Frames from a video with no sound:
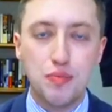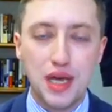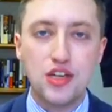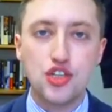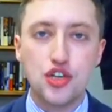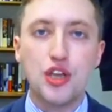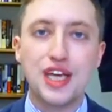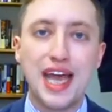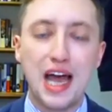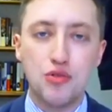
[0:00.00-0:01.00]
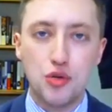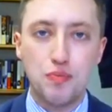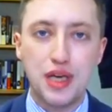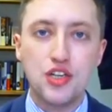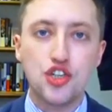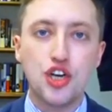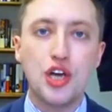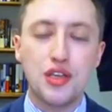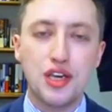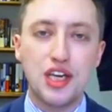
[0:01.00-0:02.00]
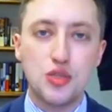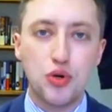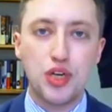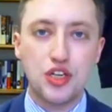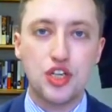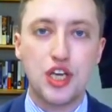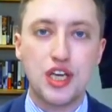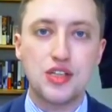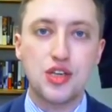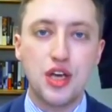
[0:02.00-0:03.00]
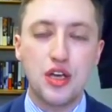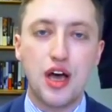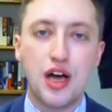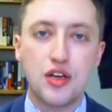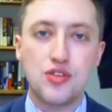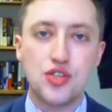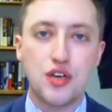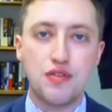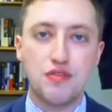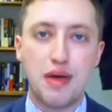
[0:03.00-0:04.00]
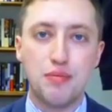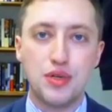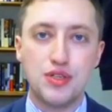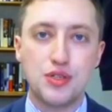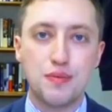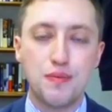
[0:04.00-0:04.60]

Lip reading: pitch, the counter pitch that he's putting to his Conservative members.